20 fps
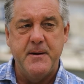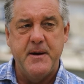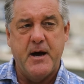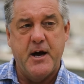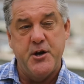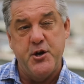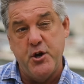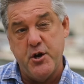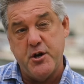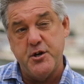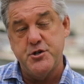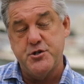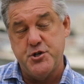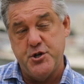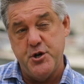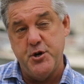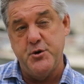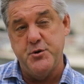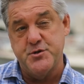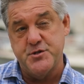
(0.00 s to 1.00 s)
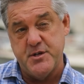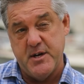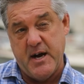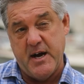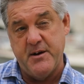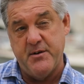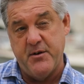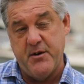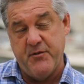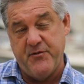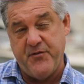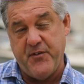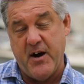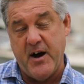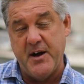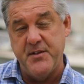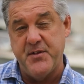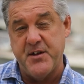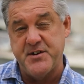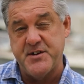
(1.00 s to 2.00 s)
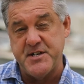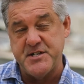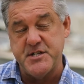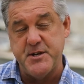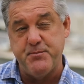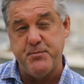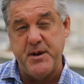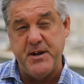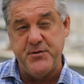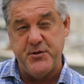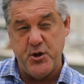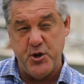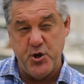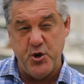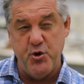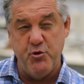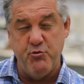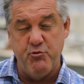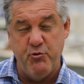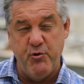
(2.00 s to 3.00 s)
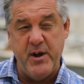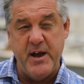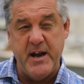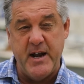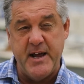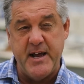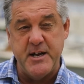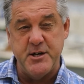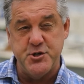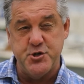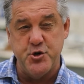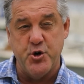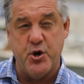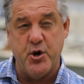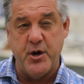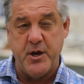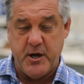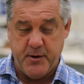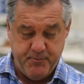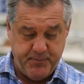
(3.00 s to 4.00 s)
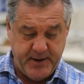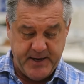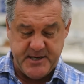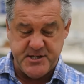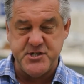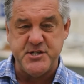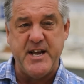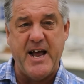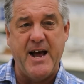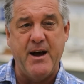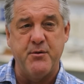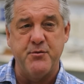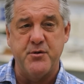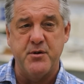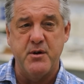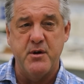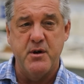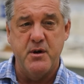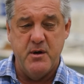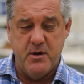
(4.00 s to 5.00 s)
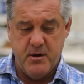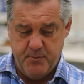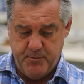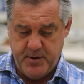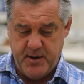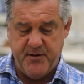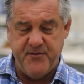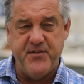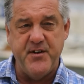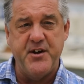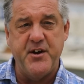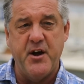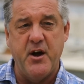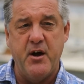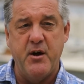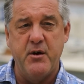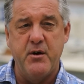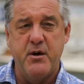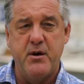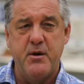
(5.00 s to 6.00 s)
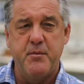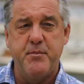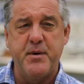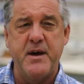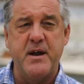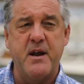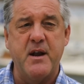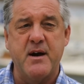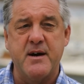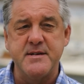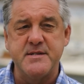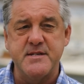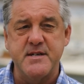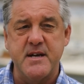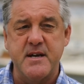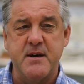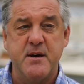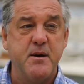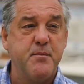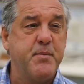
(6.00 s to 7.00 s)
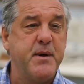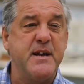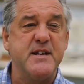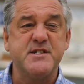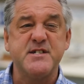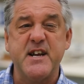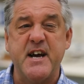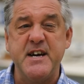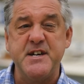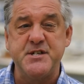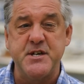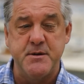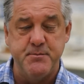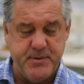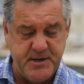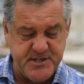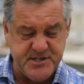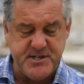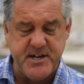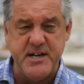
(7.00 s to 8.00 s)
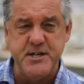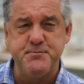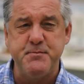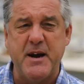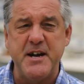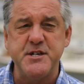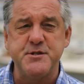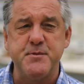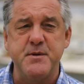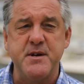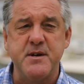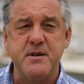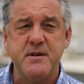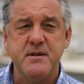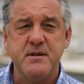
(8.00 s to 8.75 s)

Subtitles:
And you can choose and find the discipline that you really enjoy, be it sound, be it video, be it lighting, be it staging, be it stage management,